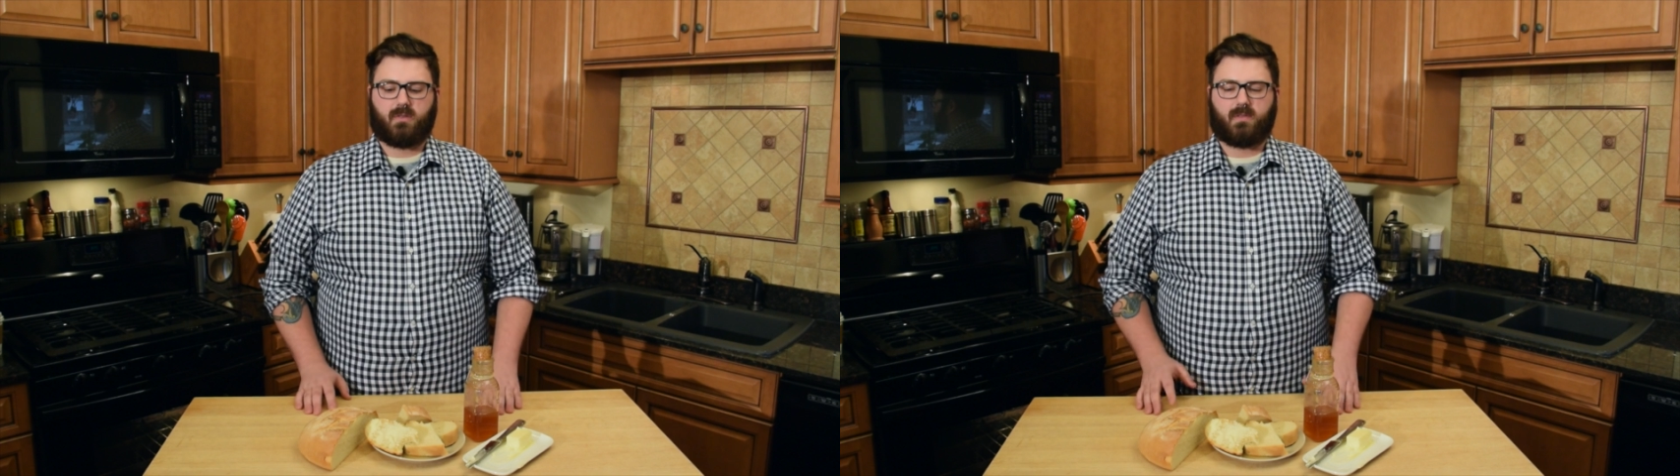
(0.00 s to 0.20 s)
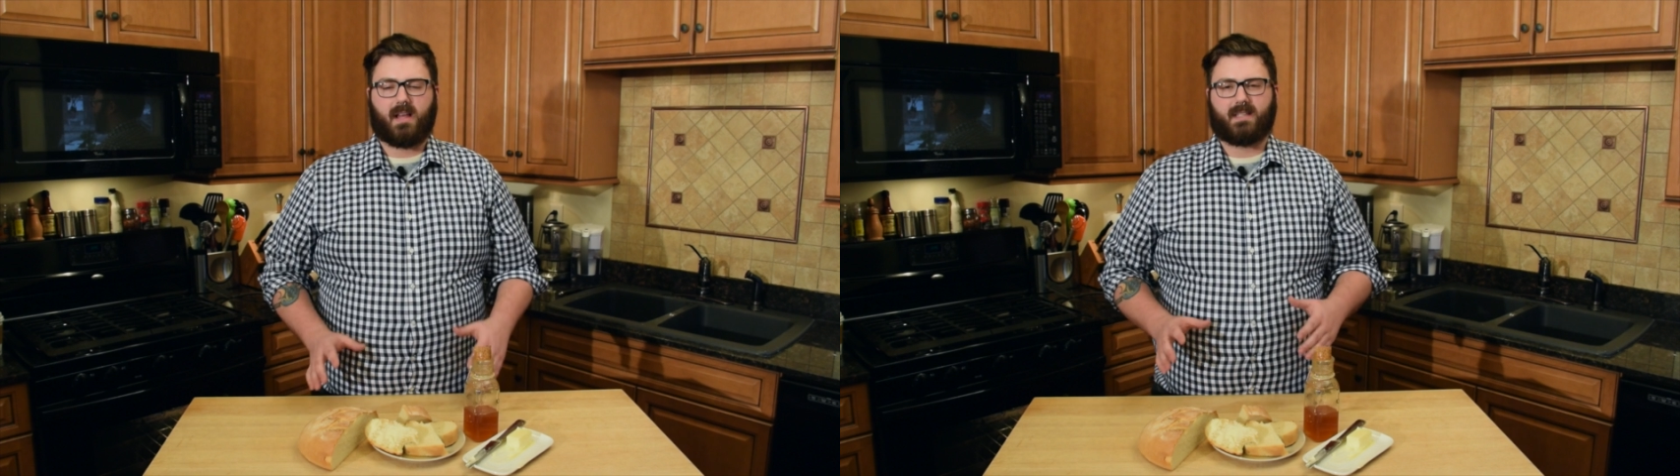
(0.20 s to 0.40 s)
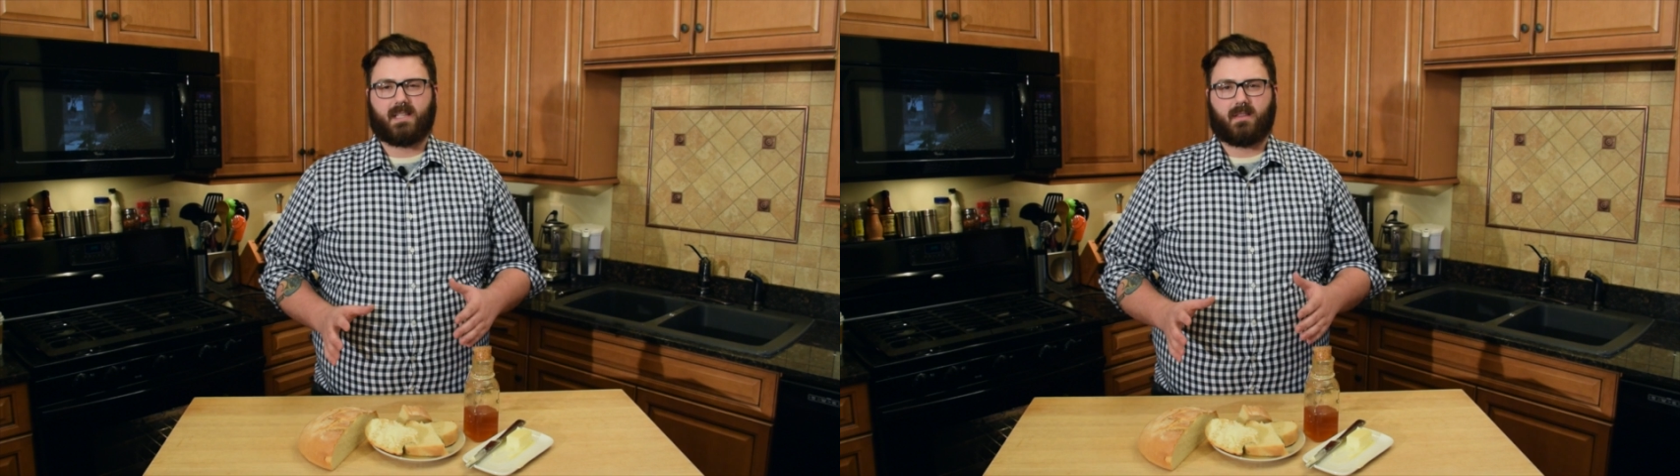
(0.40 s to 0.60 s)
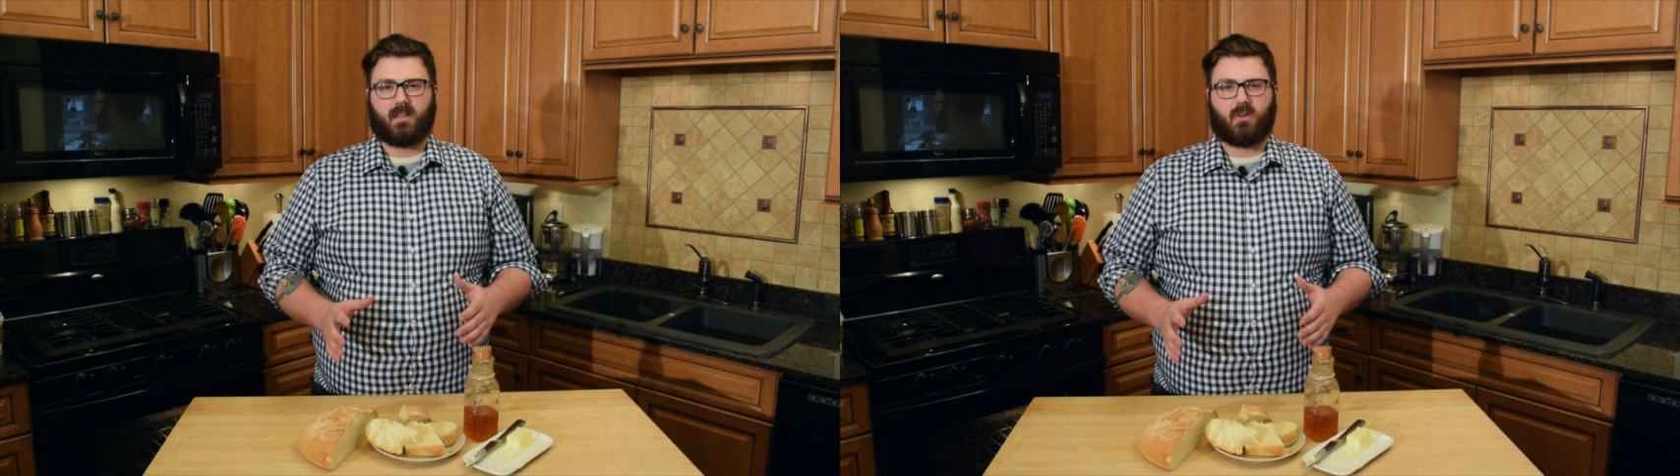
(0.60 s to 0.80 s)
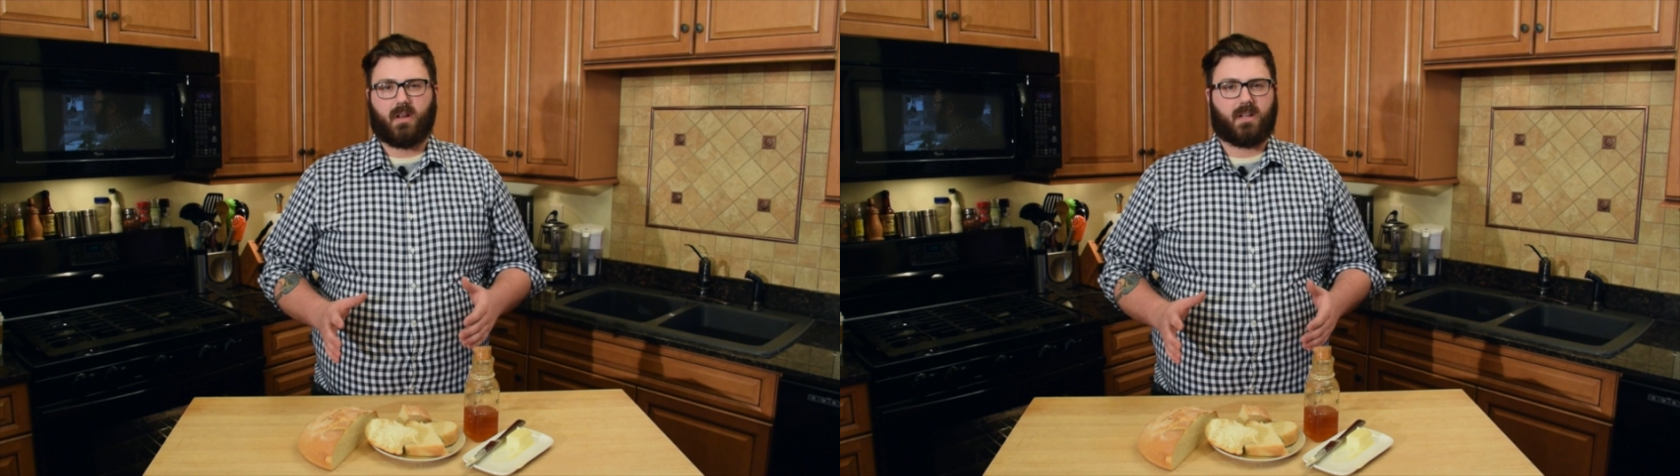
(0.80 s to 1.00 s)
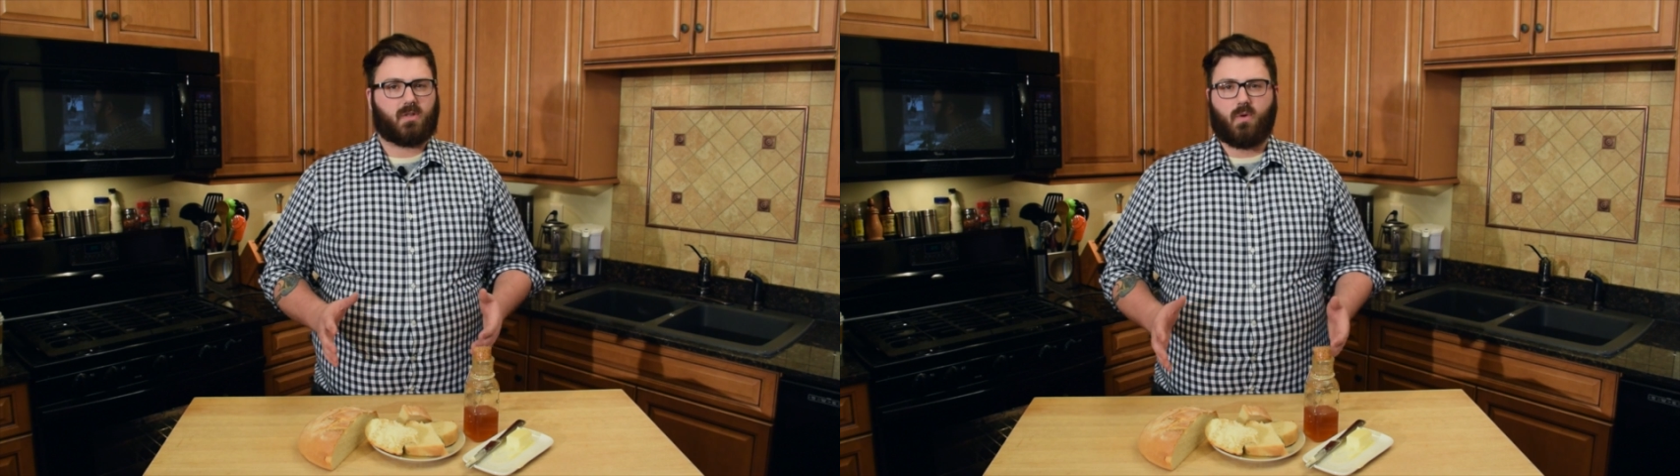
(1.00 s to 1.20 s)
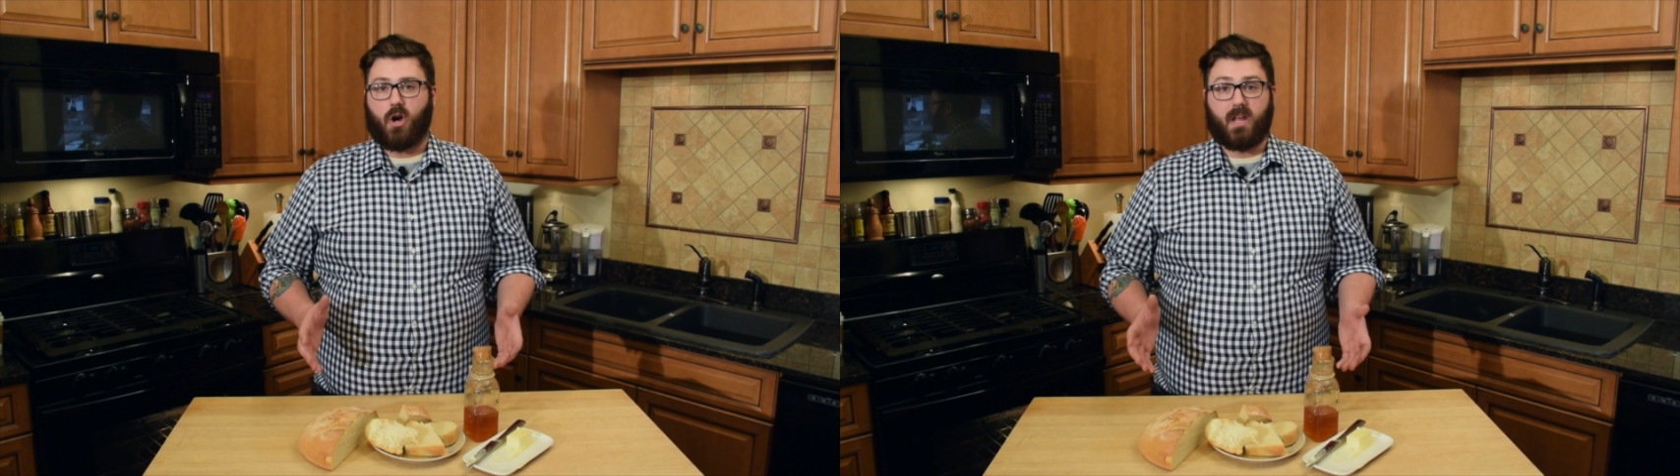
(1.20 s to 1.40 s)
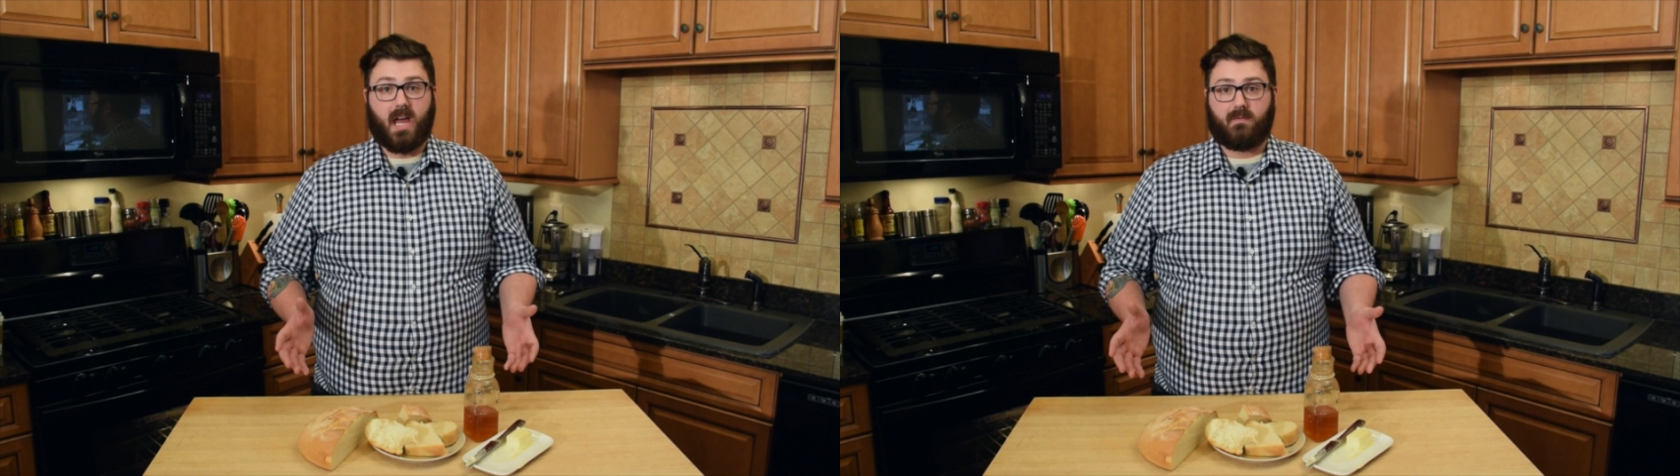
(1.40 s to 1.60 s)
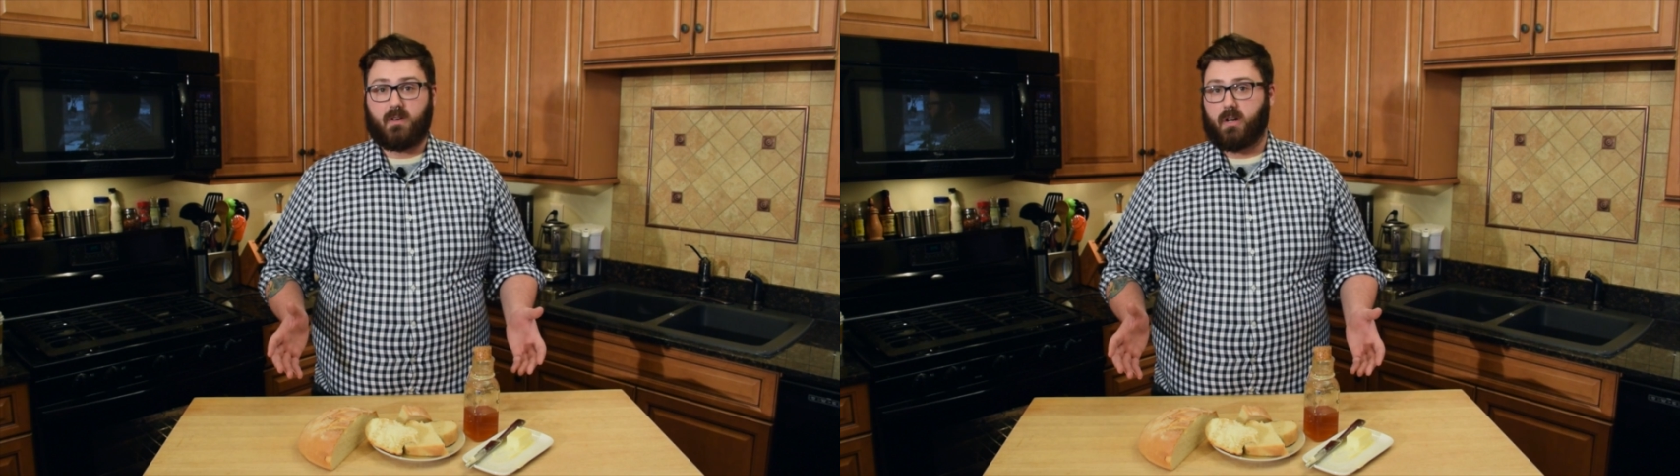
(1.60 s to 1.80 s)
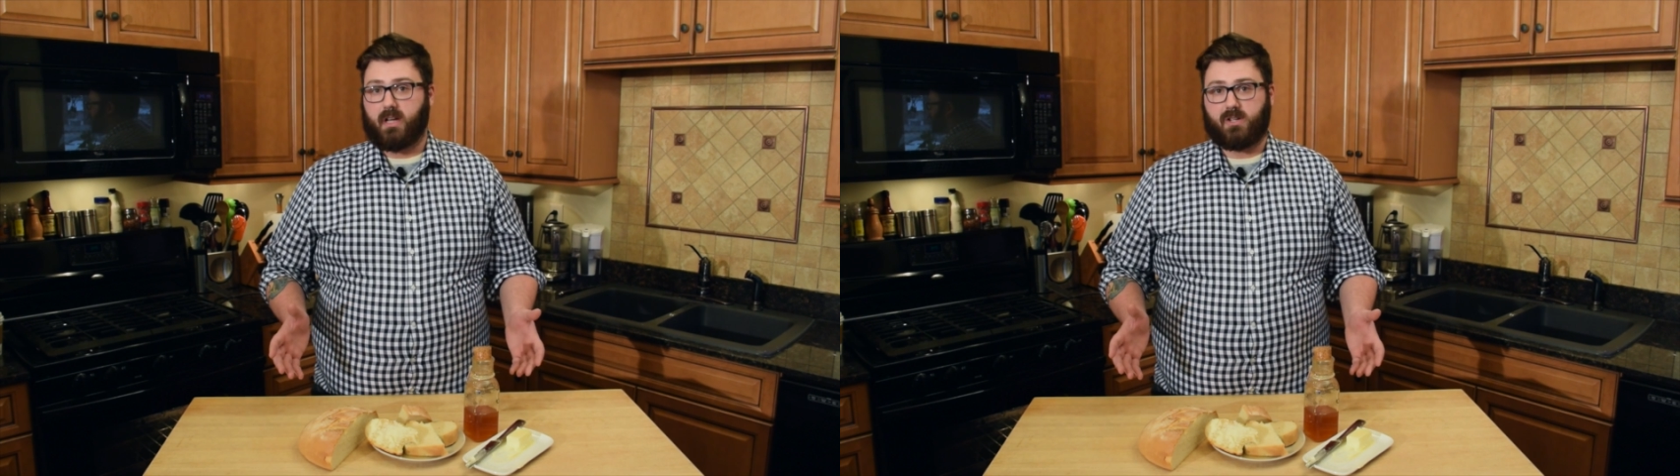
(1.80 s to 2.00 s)
utilizing the ingredients you already have in
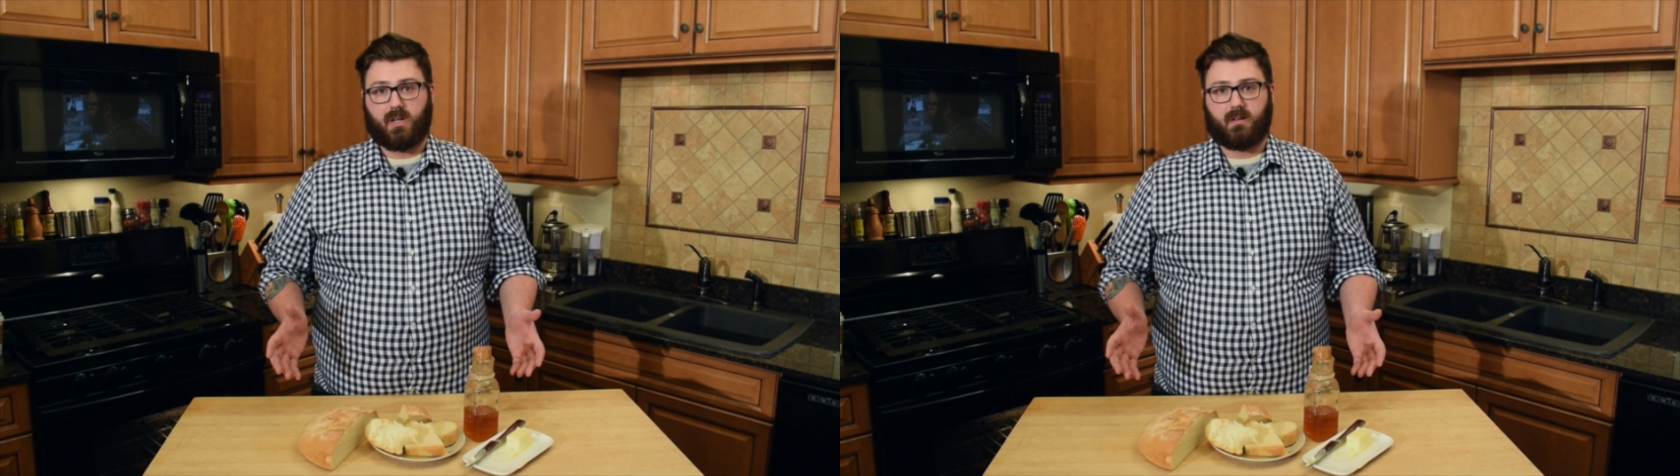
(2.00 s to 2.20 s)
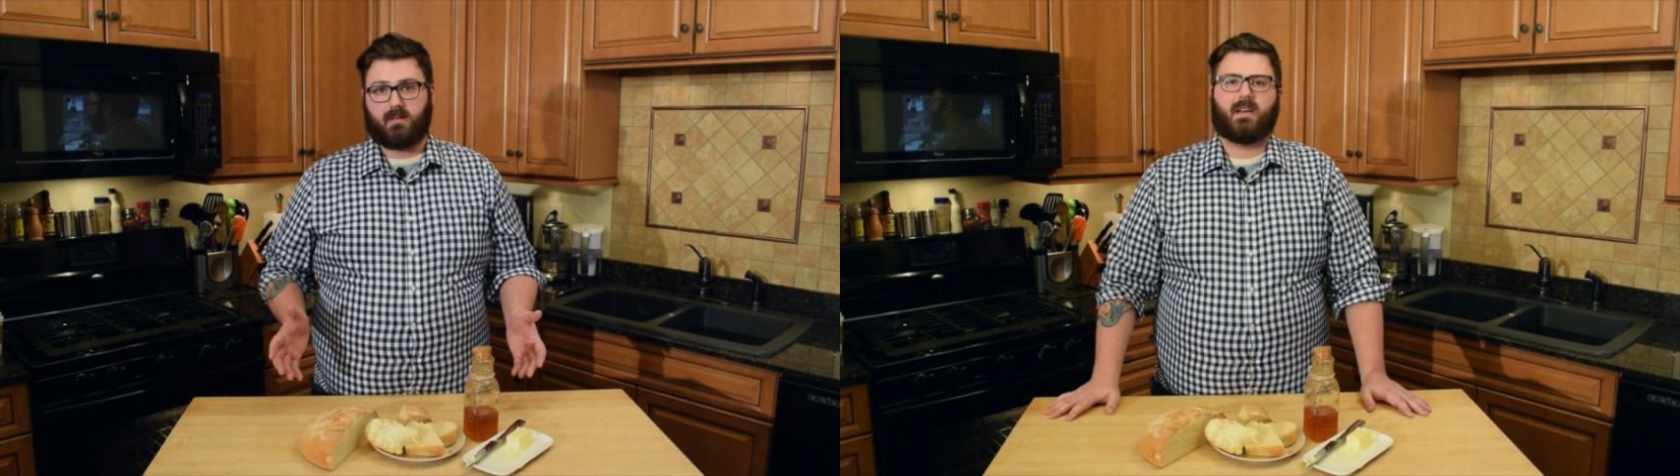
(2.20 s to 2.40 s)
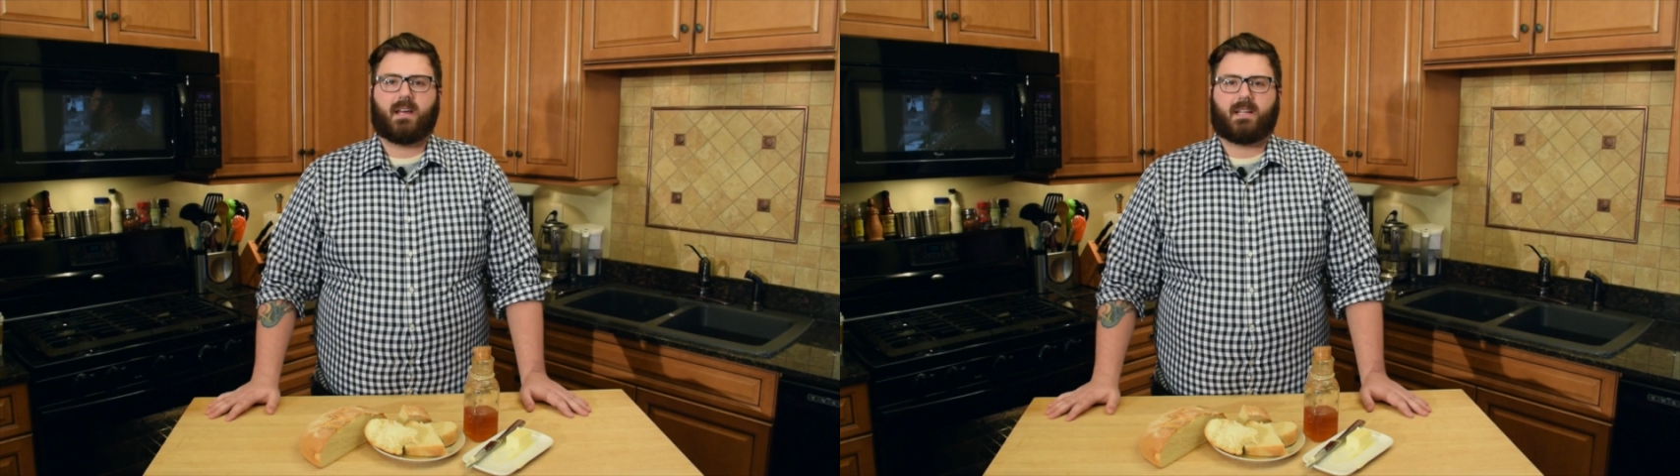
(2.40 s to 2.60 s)
your kitchen.